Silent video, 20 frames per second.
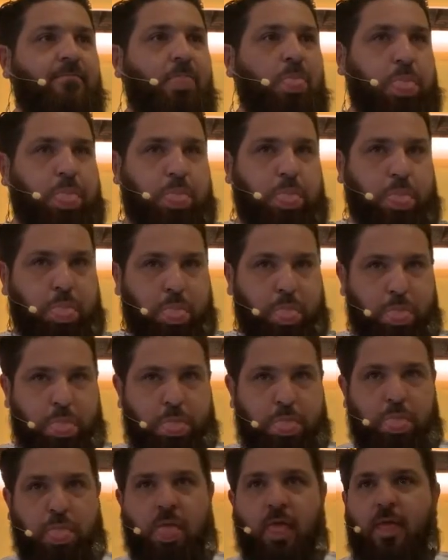
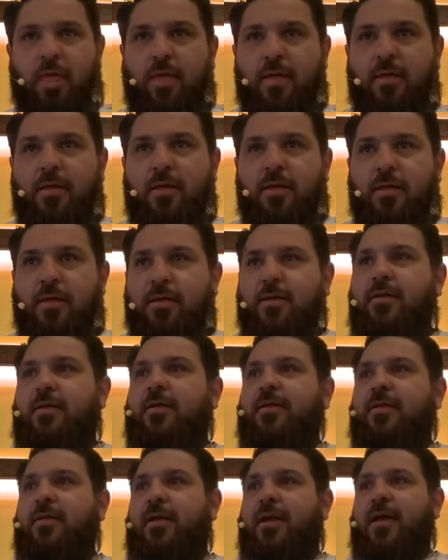
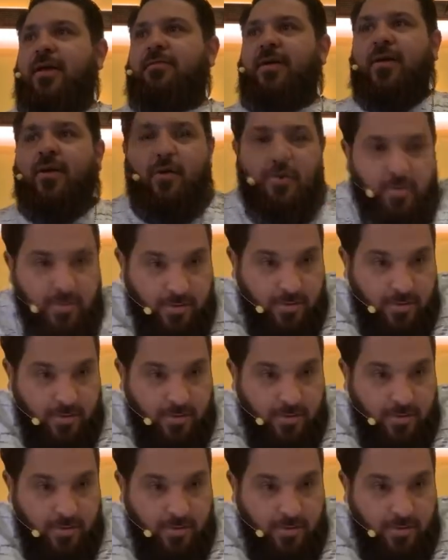If I go,